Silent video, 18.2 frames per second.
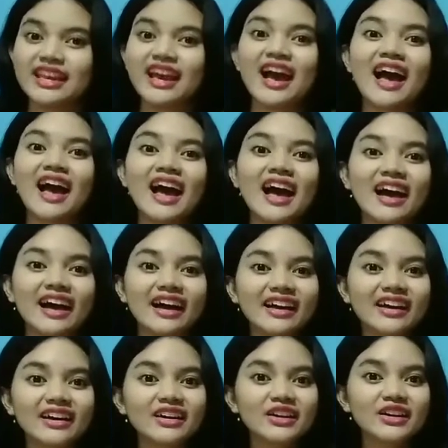Yeah,
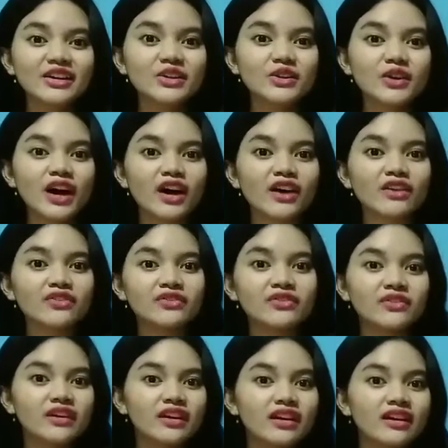you have
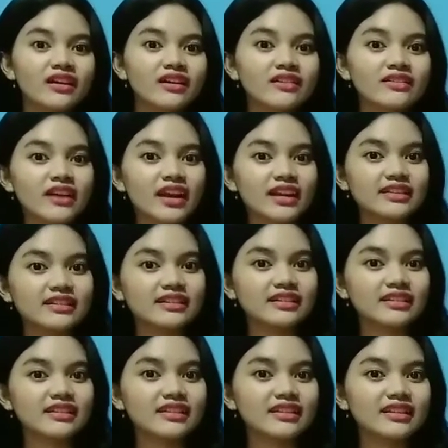read
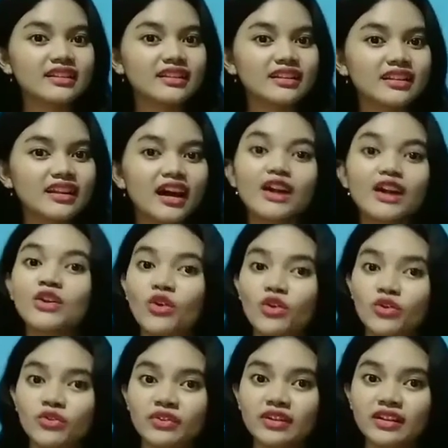a
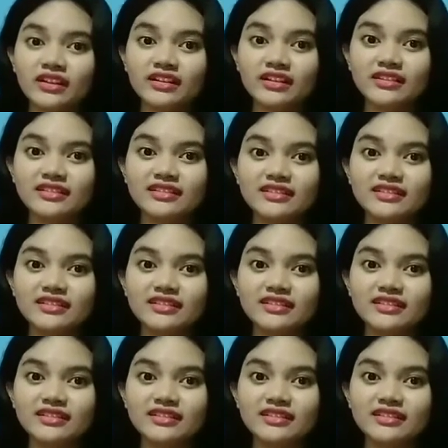novel?